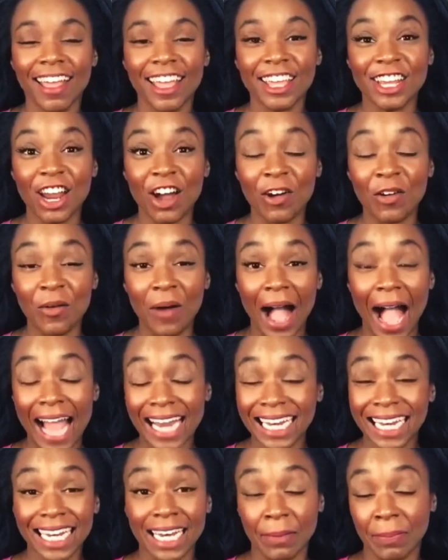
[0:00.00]
I
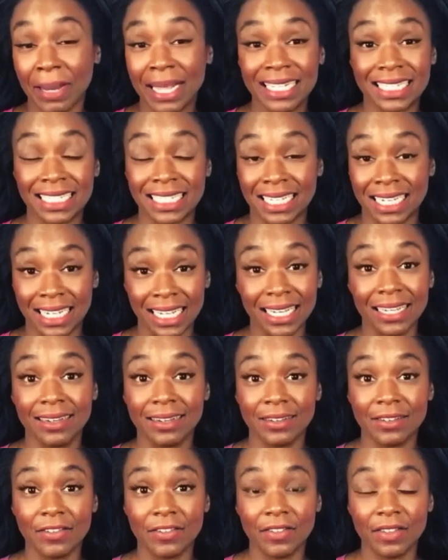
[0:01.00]
needed a place to
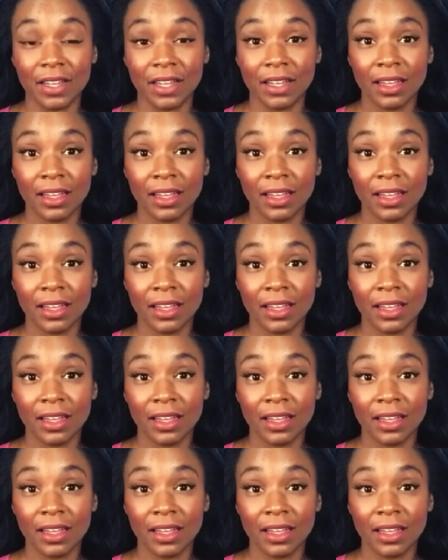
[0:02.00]
live.